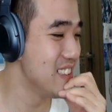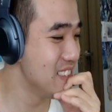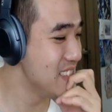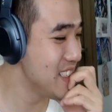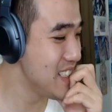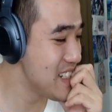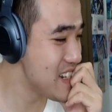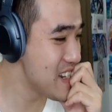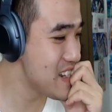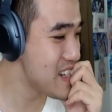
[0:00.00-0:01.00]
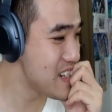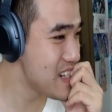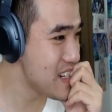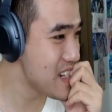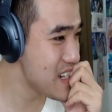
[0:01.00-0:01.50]

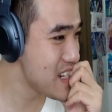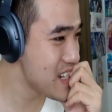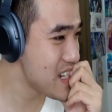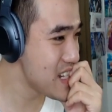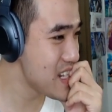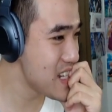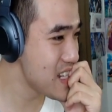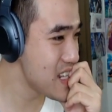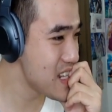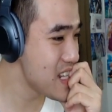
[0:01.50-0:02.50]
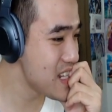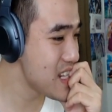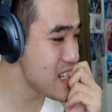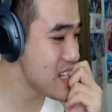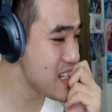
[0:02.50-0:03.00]

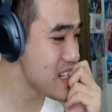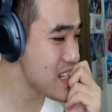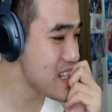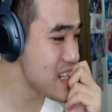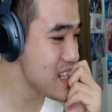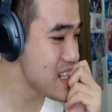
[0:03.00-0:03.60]
(silence)